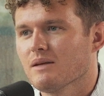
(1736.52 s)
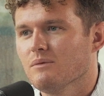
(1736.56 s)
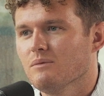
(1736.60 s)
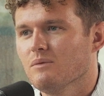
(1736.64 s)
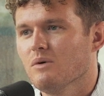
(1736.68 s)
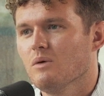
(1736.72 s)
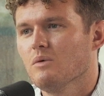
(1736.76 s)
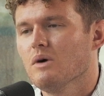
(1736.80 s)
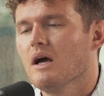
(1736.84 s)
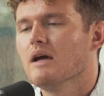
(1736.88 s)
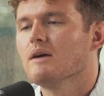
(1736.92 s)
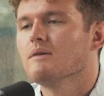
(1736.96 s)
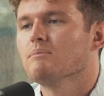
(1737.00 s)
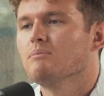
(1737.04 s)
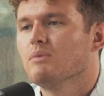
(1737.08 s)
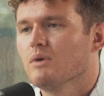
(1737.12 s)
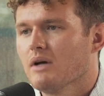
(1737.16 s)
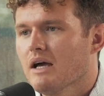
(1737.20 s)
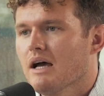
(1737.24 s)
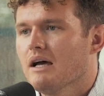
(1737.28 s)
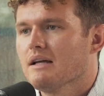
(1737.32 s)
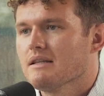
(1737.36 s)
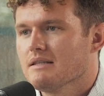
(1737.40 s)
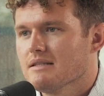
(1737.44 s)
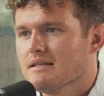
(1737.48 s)
Well, a
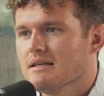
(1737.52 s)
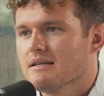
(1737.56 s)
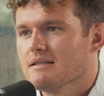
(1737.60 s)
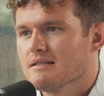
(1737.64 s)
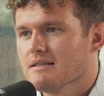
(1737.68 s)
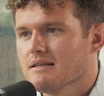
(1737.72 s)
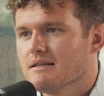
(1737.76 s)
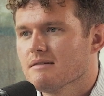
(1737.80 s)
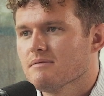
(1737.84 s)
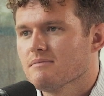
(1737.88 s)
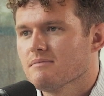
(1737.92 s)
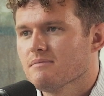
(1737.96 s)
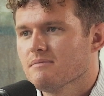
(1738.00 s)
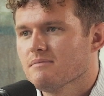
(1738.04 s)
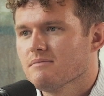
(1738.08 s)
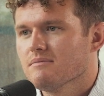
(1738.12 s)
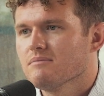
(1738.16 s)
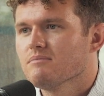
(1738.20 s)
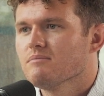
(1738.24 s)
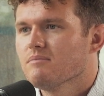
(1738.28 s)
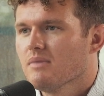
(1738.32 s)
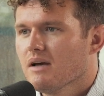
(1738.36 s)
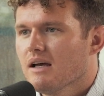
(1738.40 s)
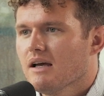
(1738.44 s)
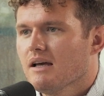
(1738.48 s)
garden centre.
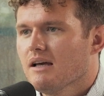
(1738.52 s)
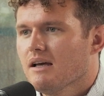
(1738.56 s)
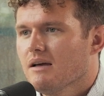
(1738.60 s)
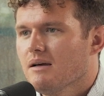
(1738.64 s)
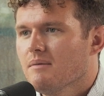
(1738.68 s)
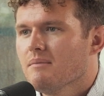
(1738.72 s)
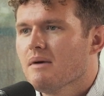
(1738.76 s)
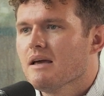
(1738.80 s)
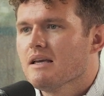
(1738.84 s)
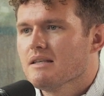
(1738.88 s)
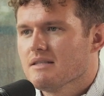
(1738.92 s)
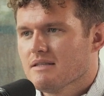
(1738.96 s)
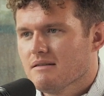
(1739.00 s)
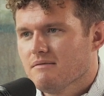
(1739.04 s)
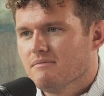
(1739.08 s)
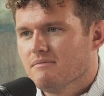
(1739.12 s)
Amazing.